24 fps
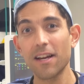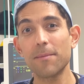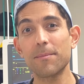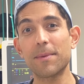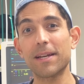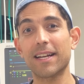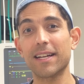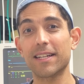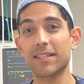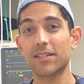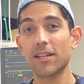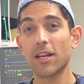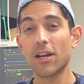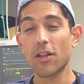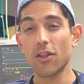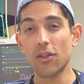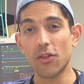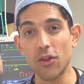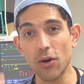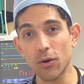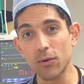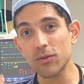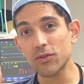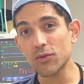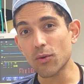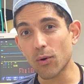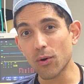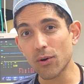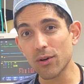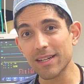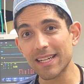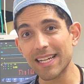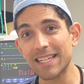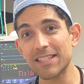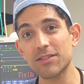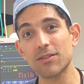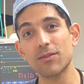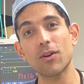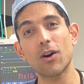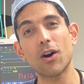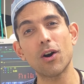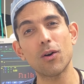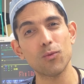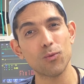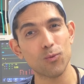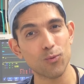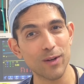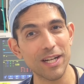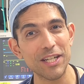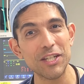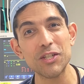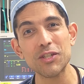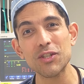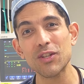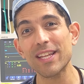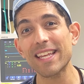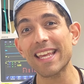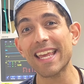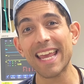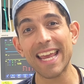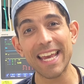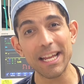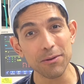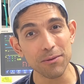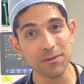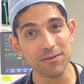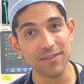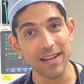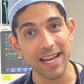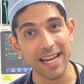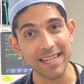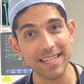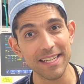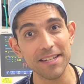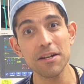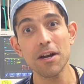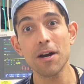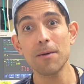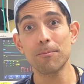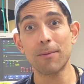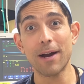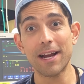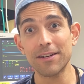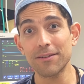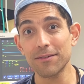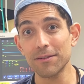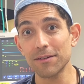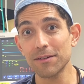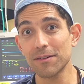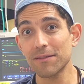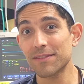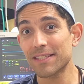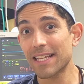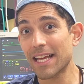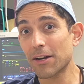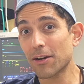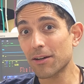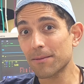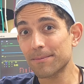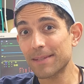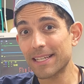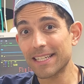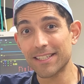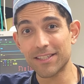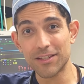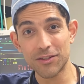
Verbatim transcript: because those organs are all richly innervated by nerves that are being